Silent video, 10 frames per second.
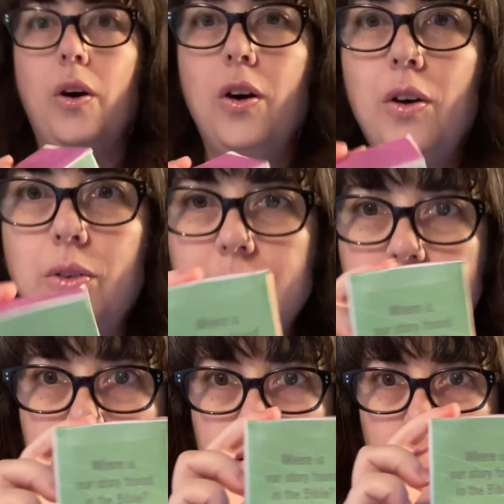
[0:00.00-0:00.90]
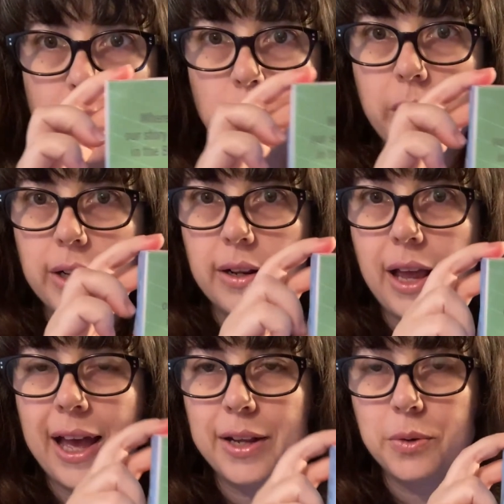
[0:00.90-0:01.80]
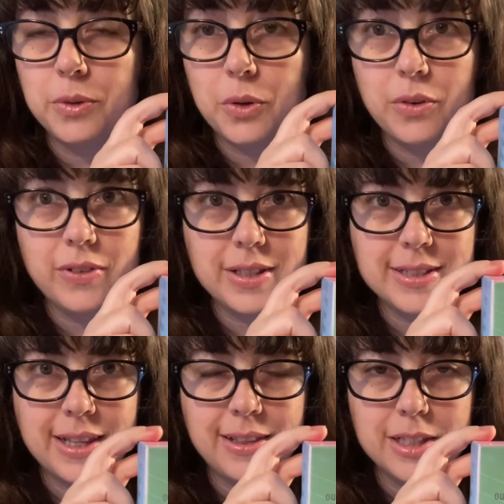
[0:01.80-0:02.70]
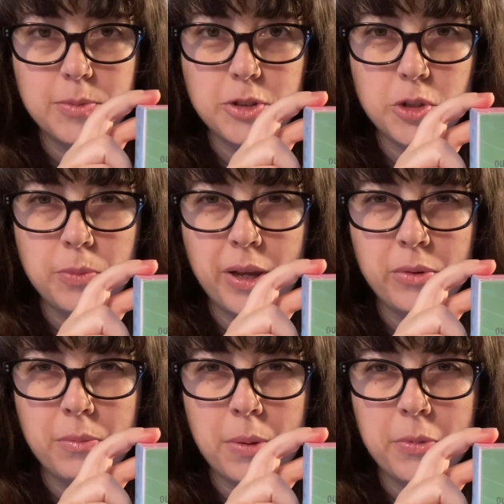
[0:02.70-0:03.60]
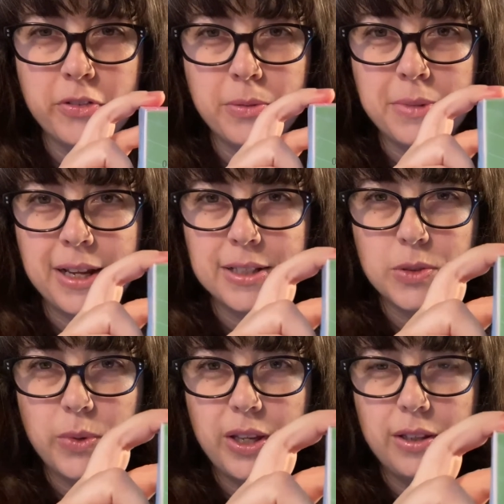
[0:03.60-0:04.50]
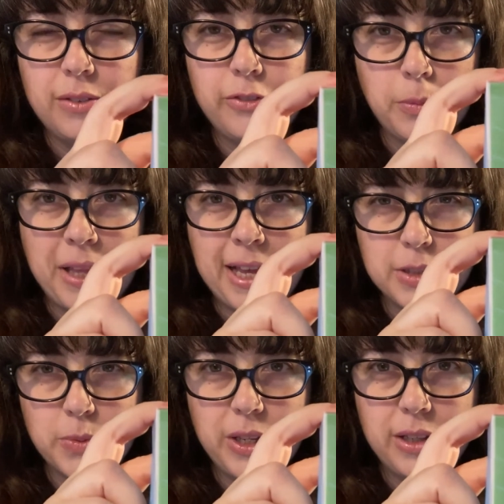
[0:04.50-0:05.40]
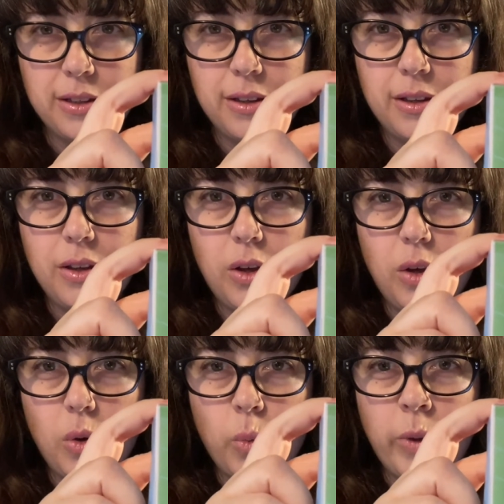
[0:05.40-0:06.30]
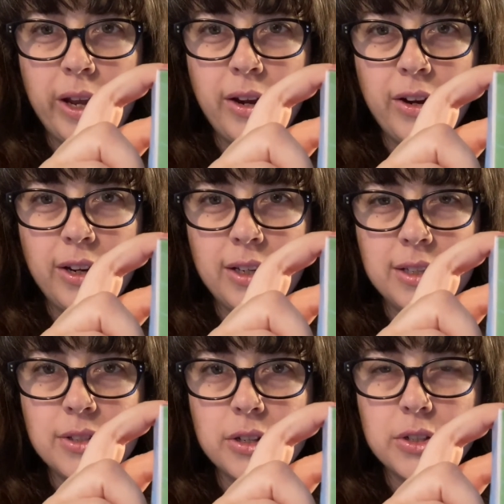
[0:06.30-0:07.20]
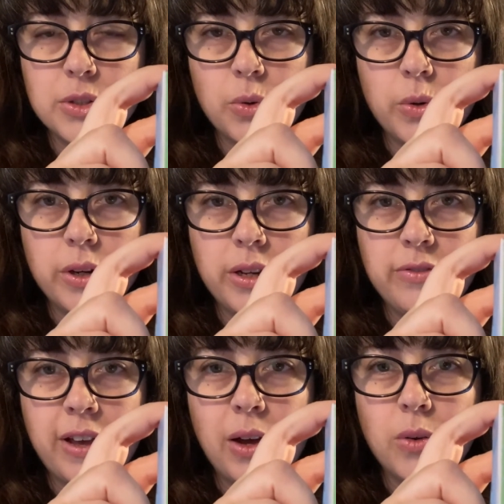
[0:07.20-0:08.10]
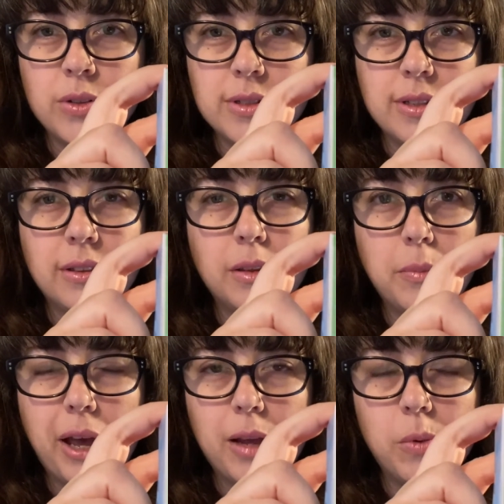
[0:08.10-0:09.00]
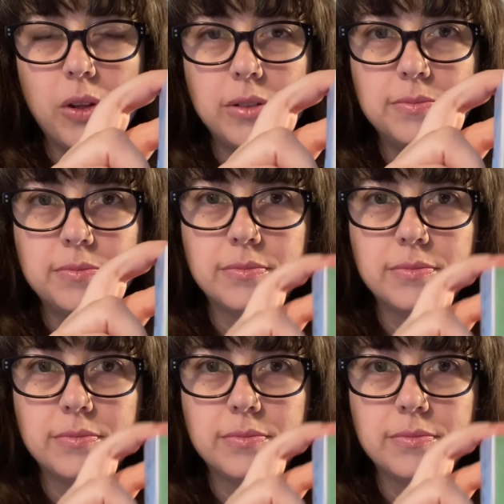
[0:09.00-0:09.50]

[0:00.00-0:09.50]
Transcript: Oh, this is a good one. I don't know if I said this, but you might remember from last week. Where is our story found in the Bible?